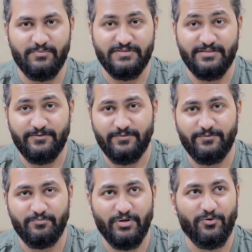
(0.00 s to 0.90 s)
budget,
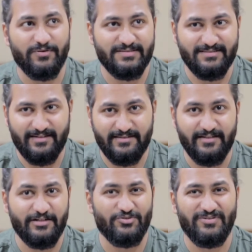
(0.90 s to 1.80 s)
because at the
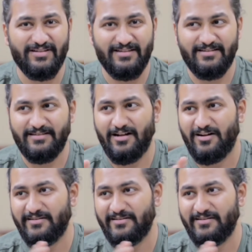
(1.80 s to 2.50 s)
end of the day,